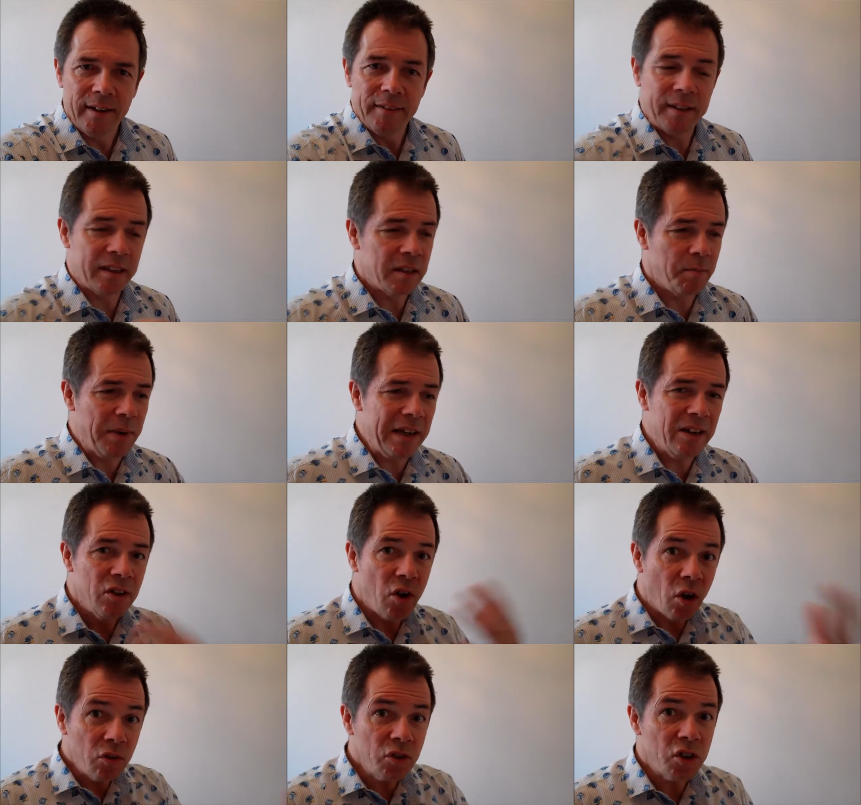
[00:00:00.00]
Then to be a
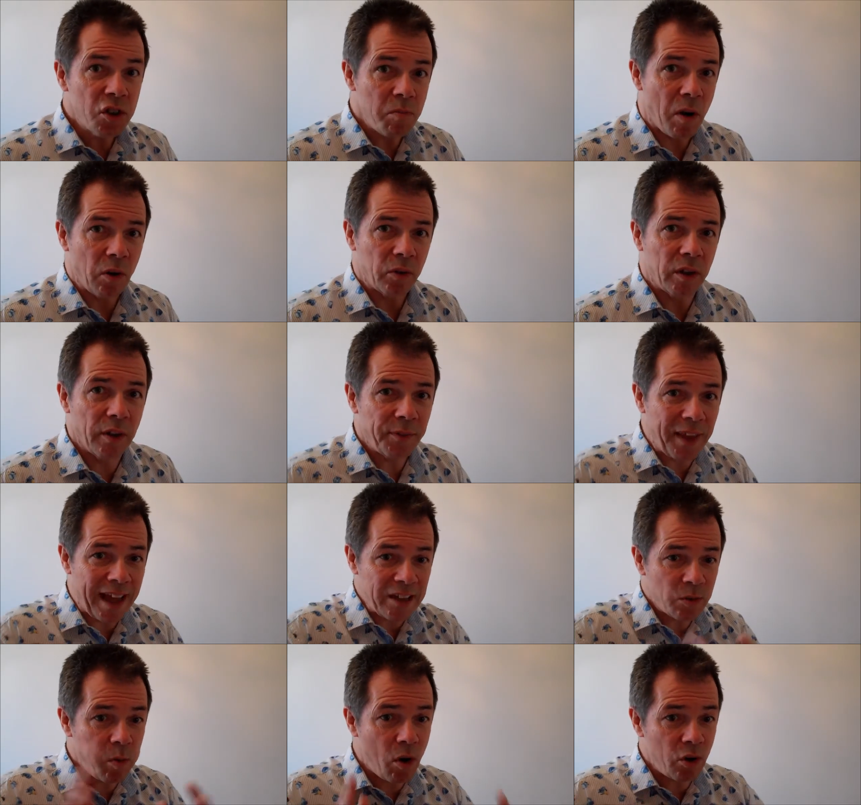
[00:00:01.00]
non-smoker,
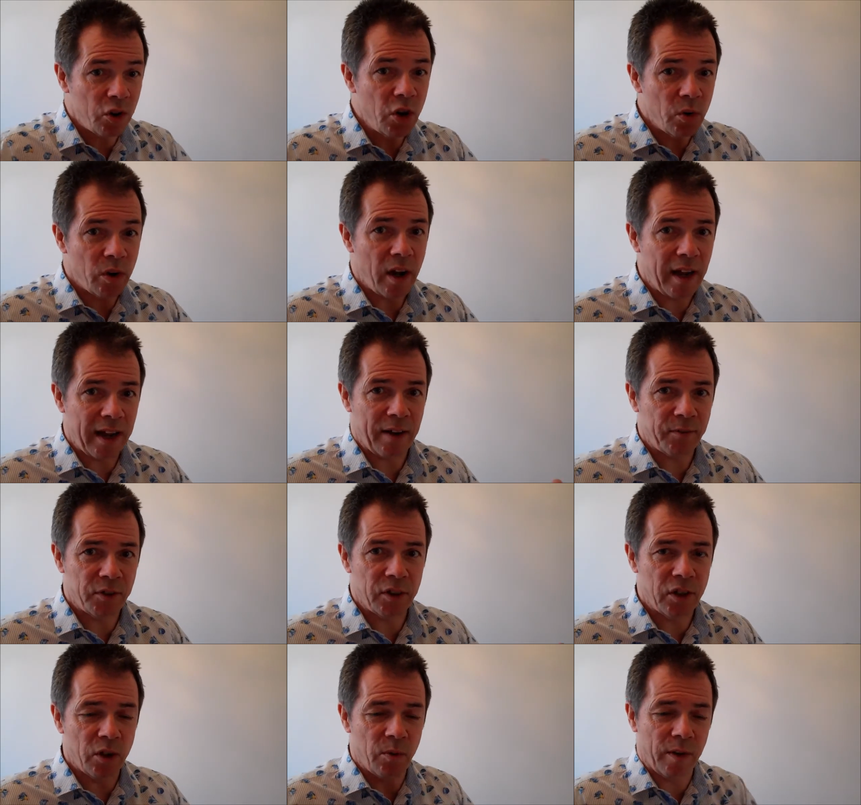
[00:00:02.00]
that's what you and I have to
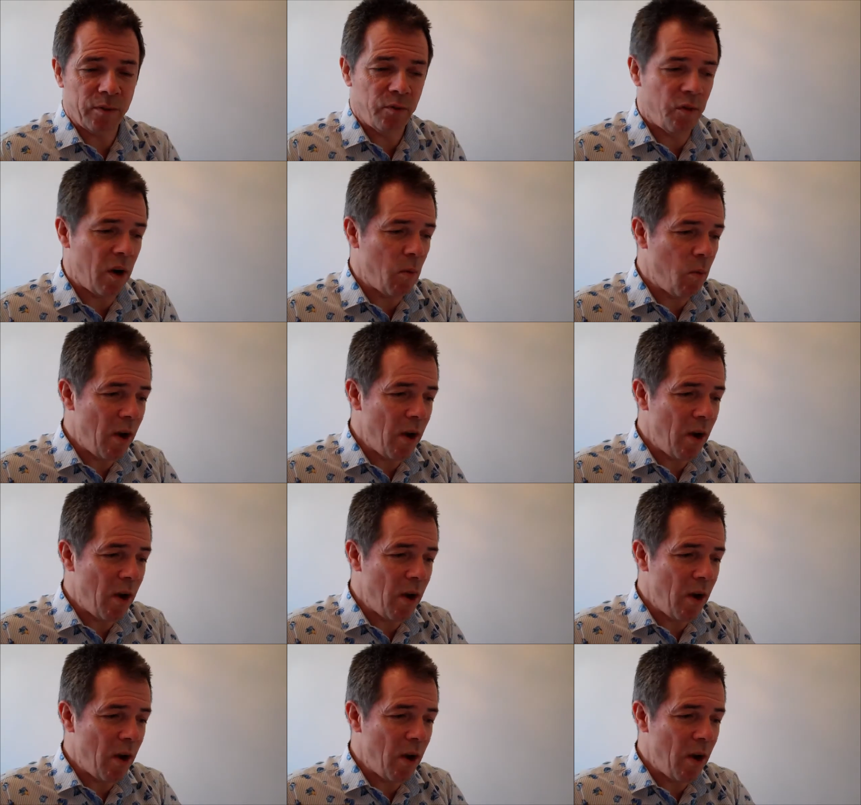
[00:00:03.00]
do. We have to find